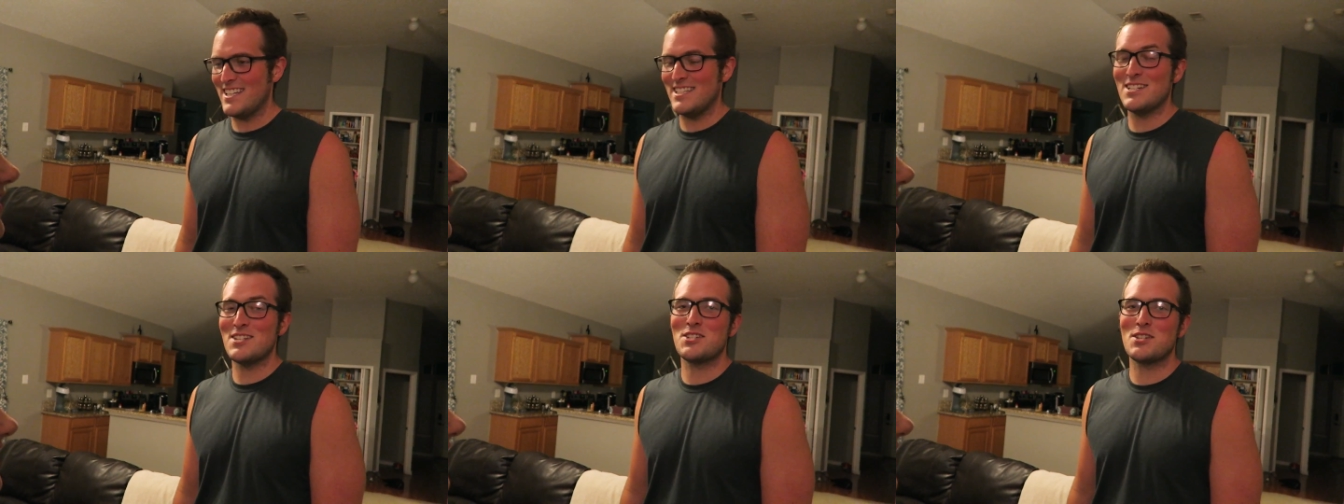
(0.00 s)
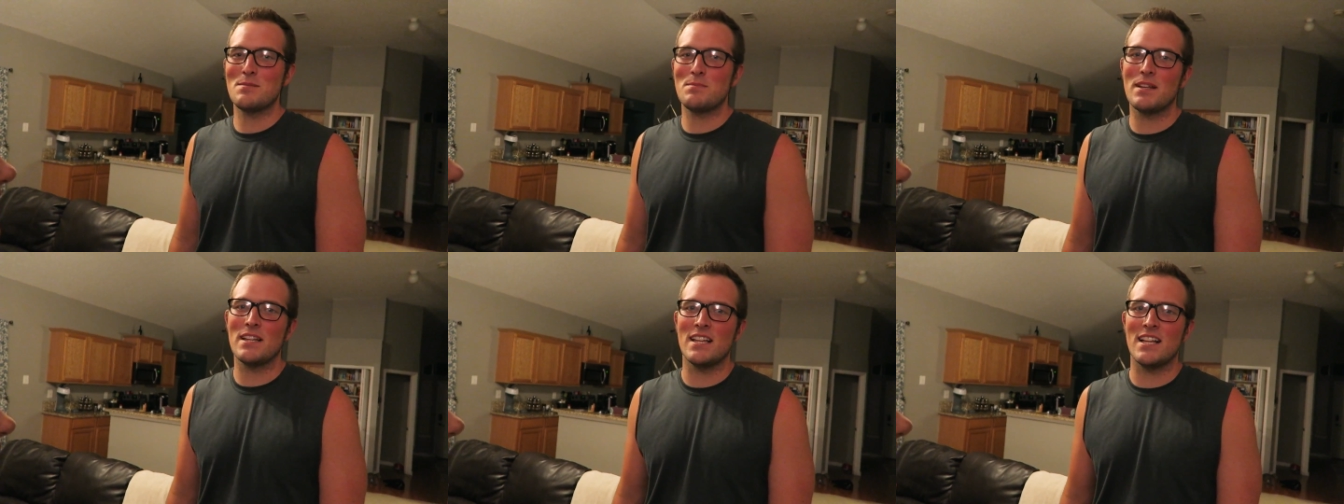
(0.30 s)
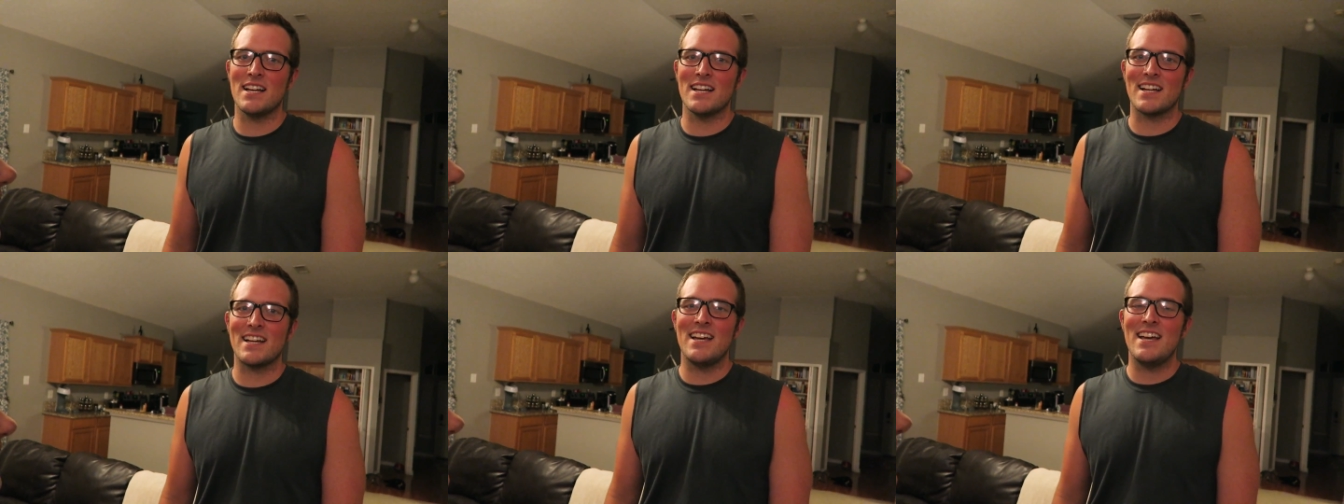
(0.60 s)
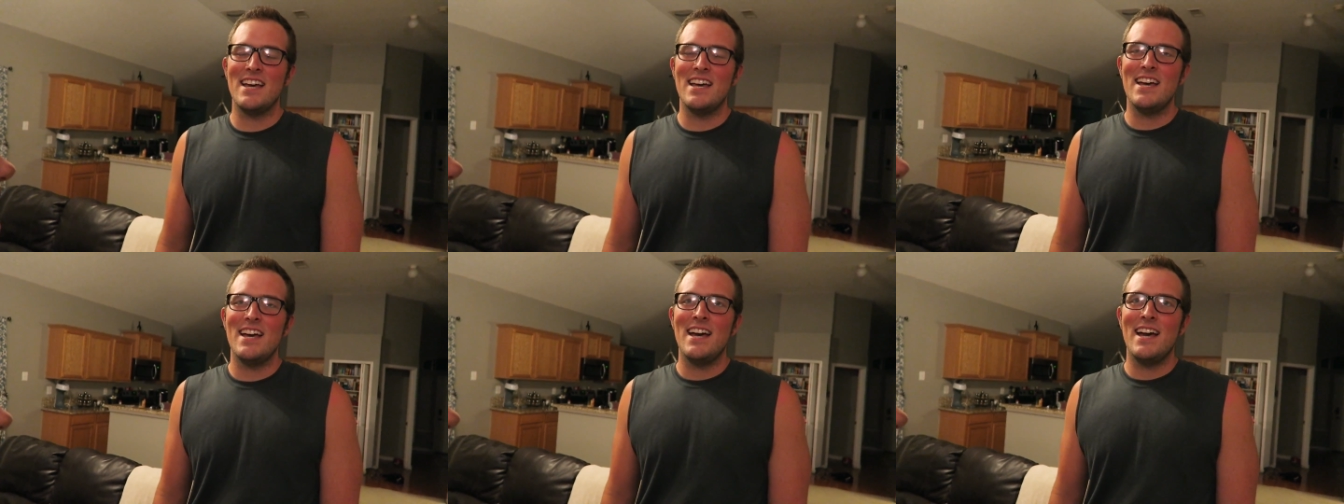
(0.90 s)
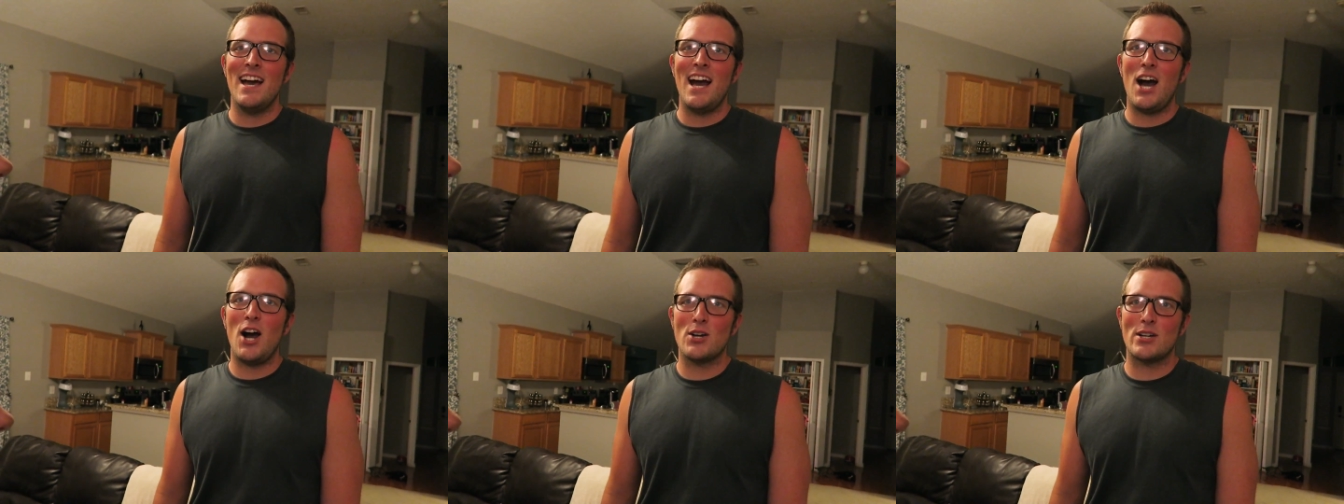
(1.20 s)
And then she'd be like,
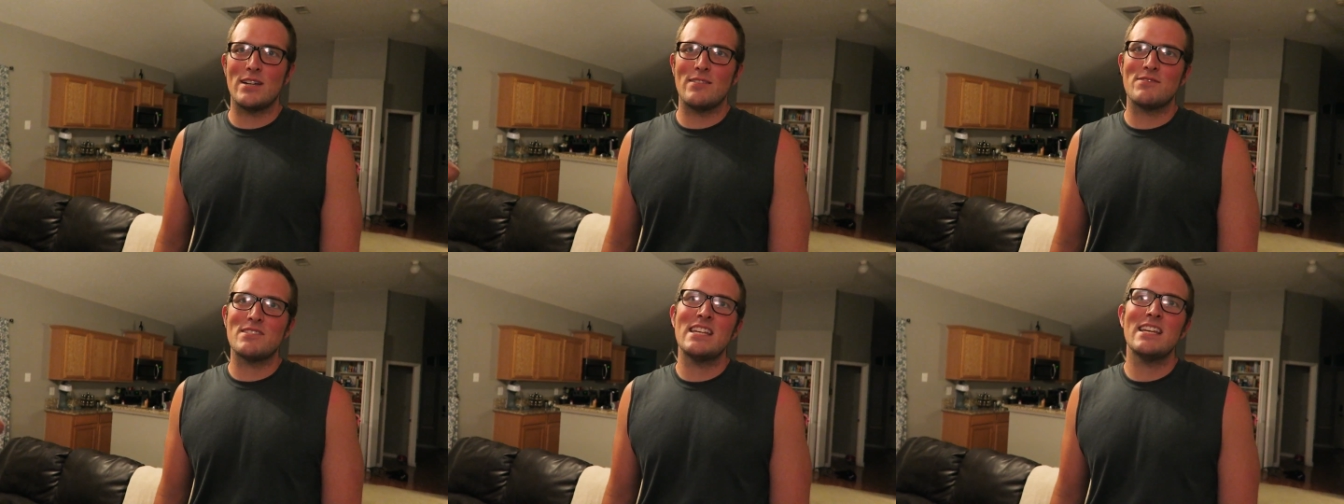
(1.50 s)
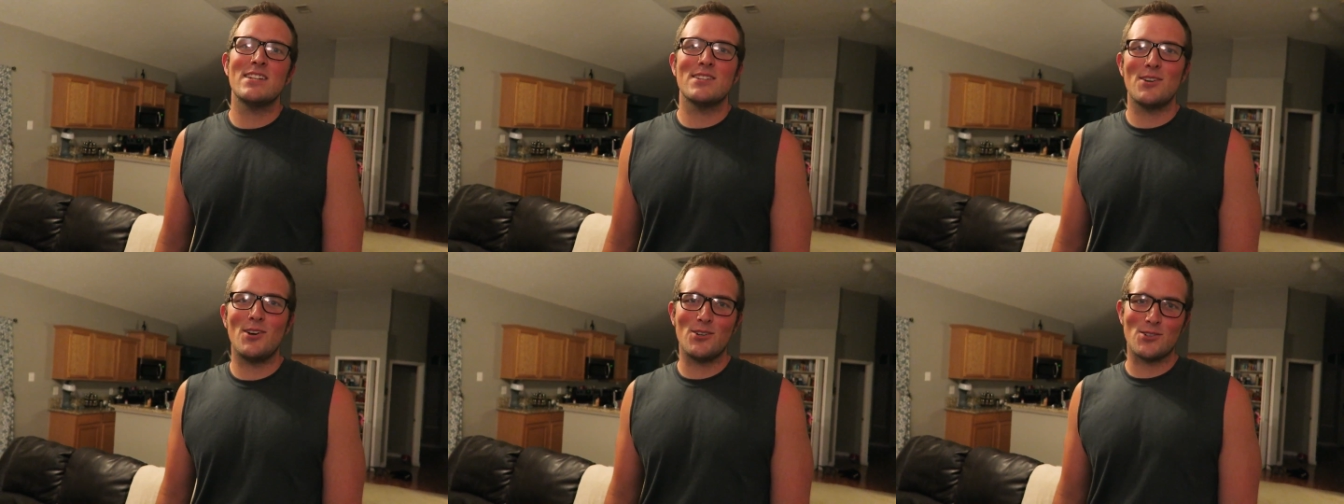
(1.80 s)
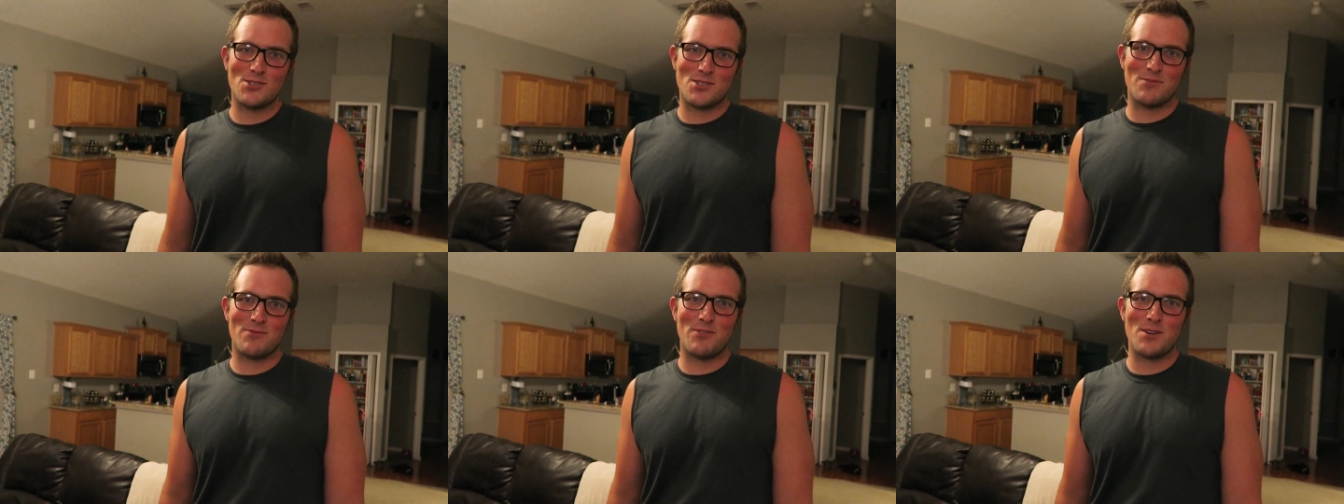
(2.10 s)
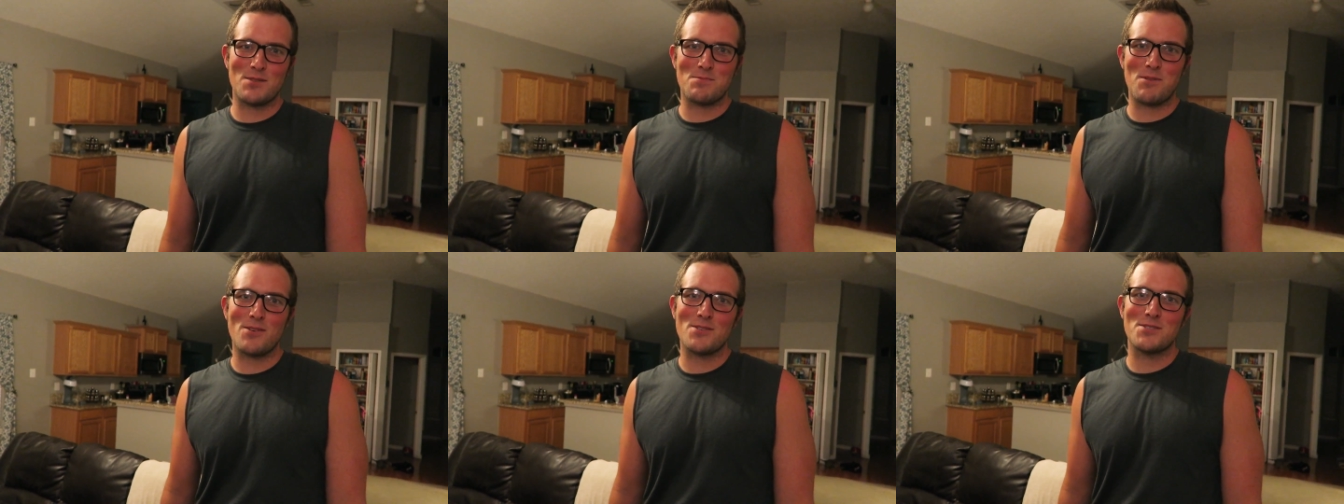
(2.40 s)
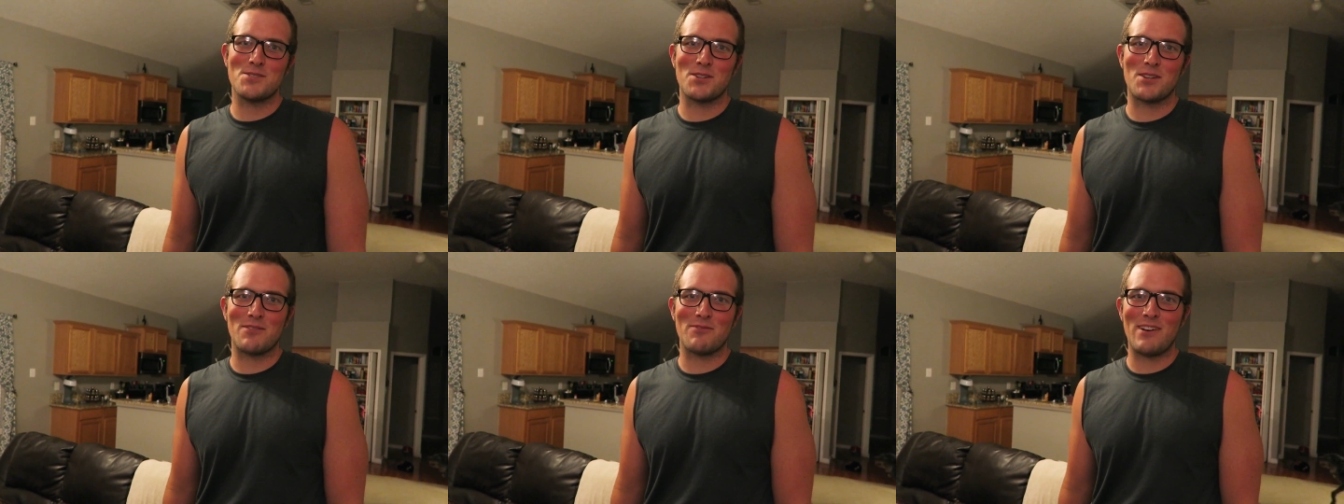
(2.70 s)
I'll give $10 to the first
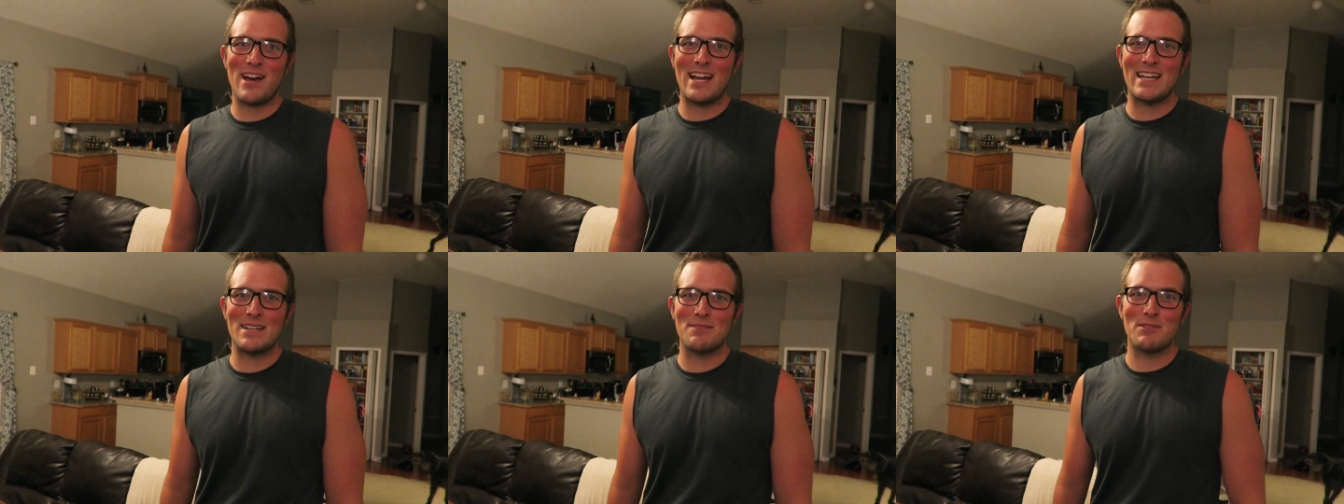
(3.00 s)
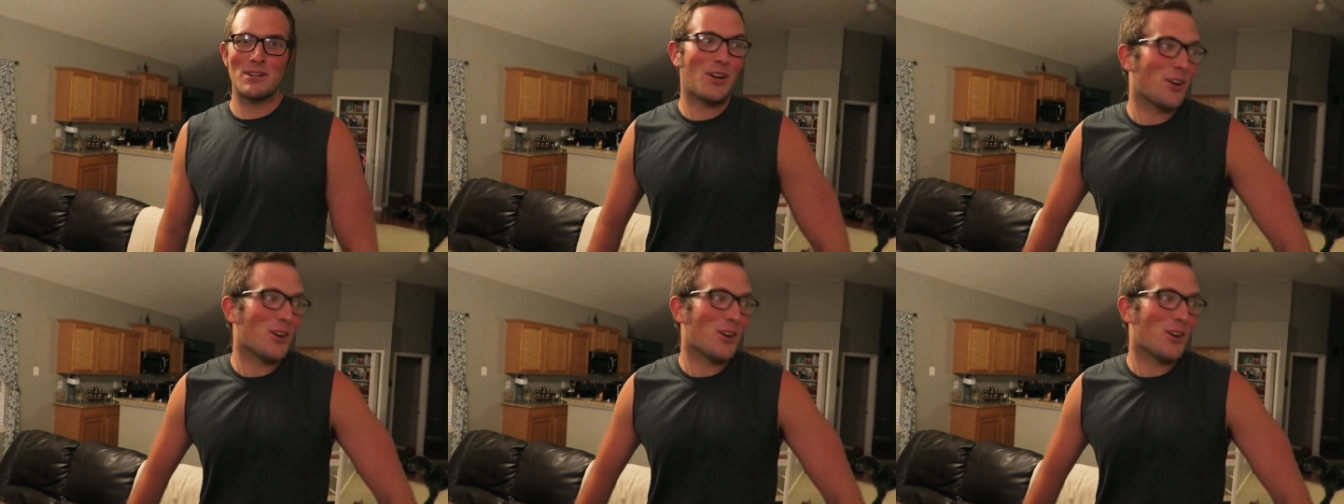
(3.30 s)
person who can find it.